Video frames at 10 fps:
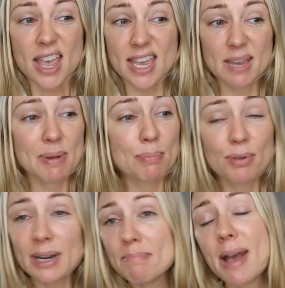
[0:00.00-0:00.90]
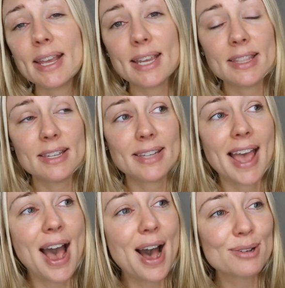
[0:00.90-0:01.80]
it can be pretty manic in this
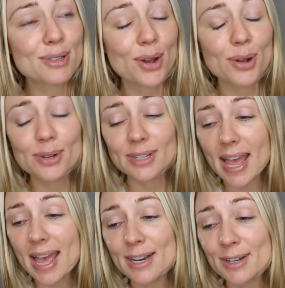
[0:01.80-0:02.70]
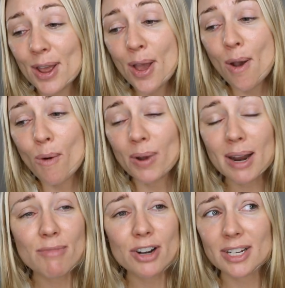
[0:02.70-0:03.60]
household and when
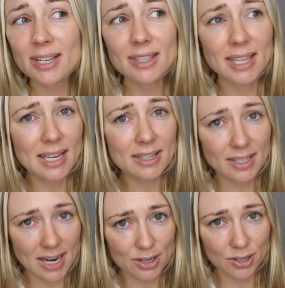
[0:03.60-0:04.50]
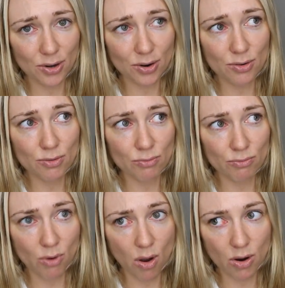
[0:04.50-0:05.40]
I'm rushing, things tend to go
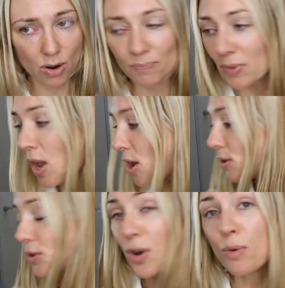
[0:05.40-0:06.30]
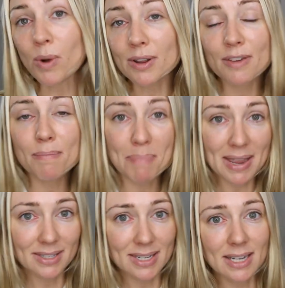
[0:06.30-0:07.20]
wrong. So one of the
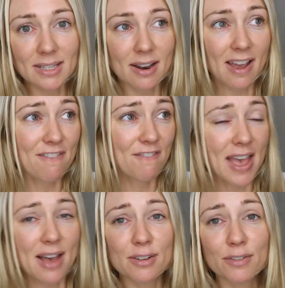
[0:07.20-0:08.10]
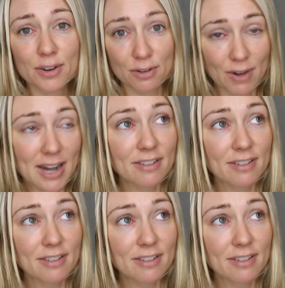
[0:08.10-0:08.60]
best things that I've found for great